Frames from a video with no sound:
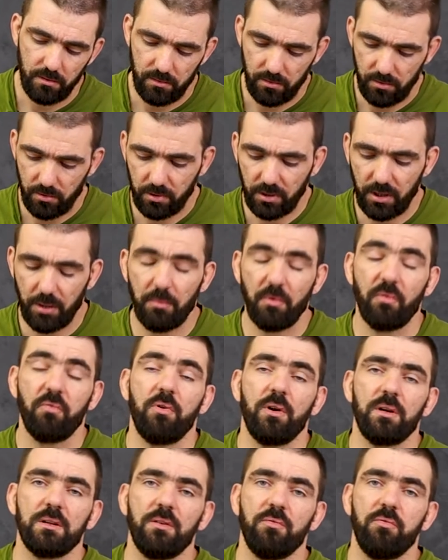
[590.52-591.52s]
Just start
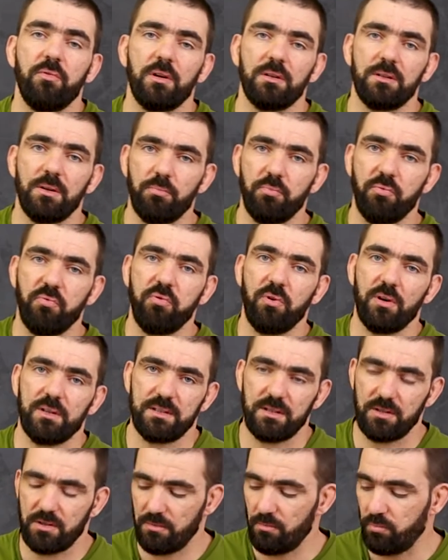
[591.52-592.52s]
the mixer and let
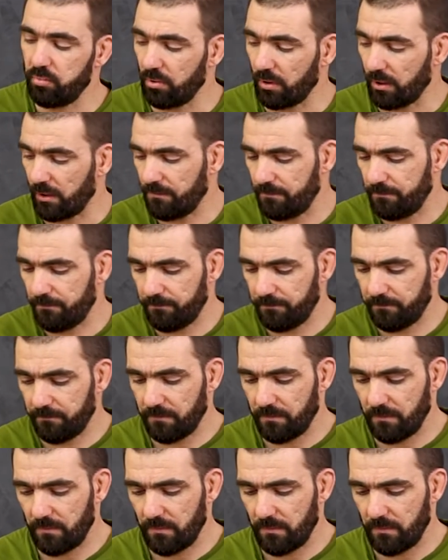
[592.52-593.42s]
it do its magic.